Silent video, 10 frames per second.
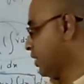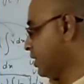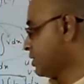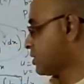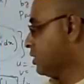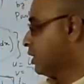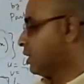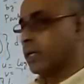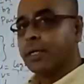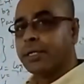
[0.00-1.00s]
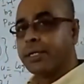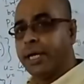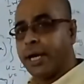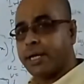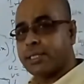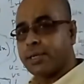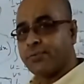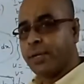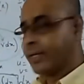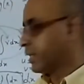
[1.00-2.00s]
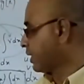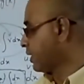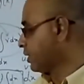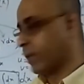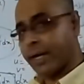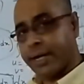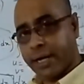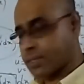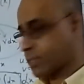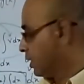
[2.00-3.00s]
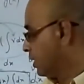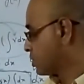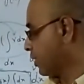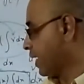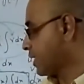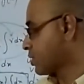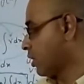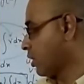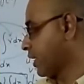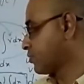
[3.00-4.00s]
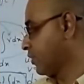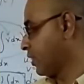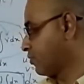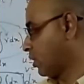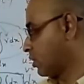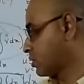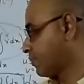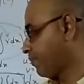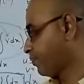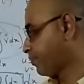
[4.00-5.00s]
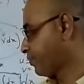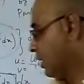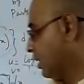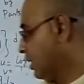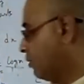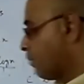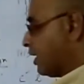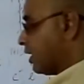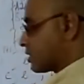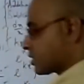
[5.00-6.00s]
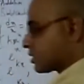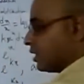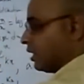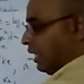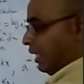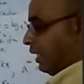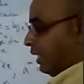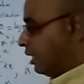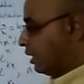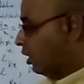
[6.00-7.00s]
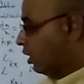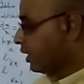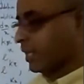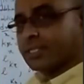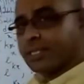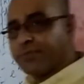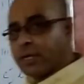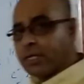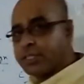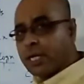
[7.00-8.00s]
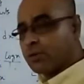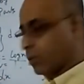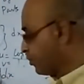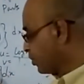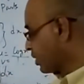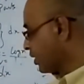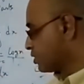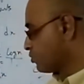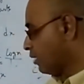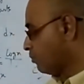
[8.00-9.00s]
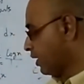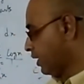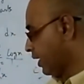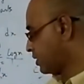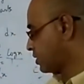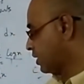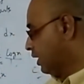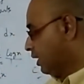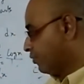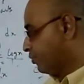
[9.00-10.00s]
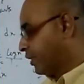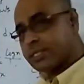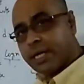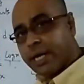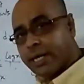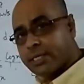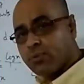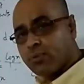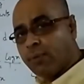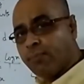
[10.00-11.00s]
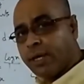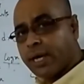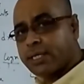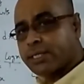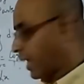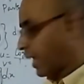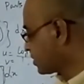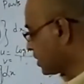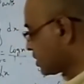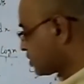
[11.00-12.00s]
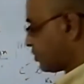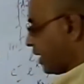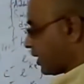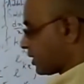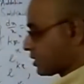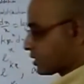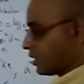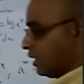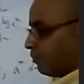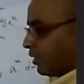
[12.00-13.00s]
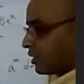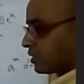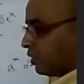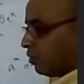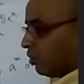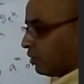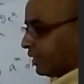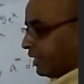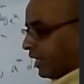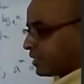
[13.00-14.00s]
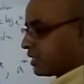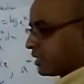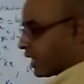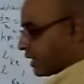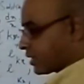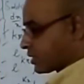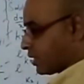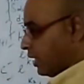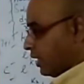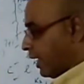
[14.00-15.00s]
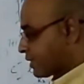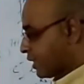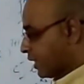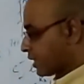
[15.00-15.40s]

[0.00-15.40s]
is dx. If you integrate, you get x. So x log x we have got. Minus log x differential coefficient is 1 by x. This x, 1 by x, cancels with x because dx is x. X and